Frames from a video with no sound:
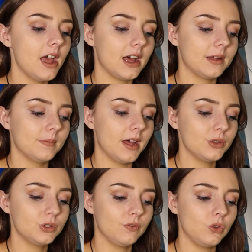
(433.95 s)

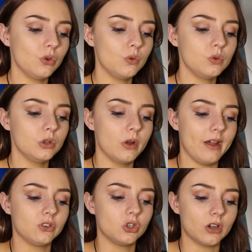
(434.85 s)
Others of you, you
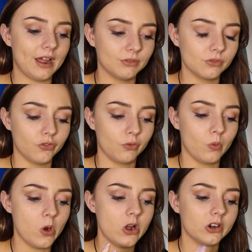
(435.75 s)
have to travel for
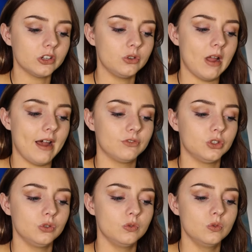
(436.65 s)
work, you have
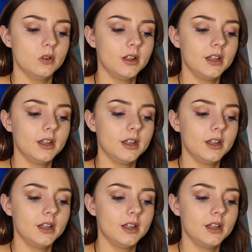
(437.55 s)
to